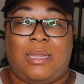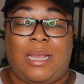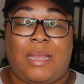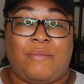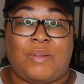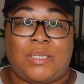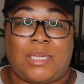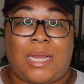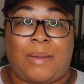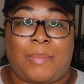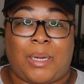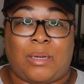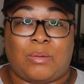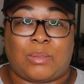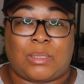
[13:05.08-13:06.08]
every time
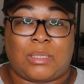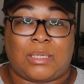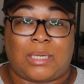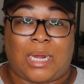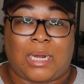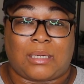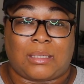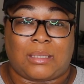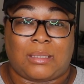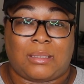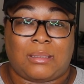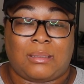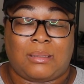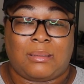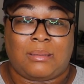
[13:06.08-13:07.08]
I go to the
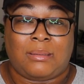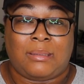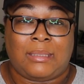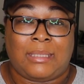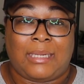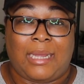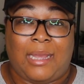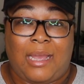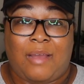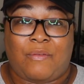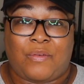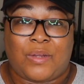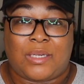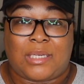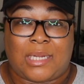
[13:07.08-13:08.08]
doctor.
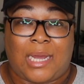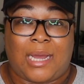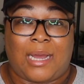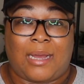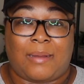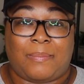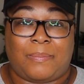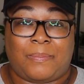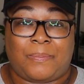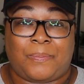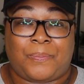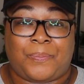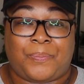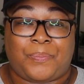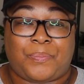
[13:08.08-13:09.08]
Every time.
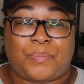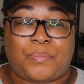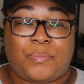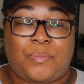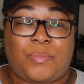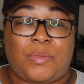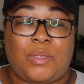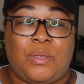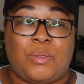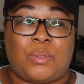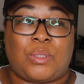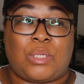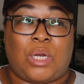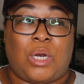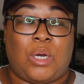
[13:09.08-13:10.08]

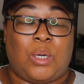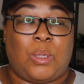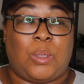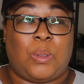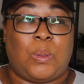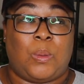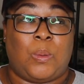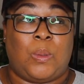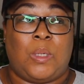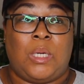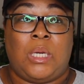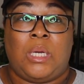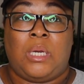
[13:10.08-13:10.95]
So,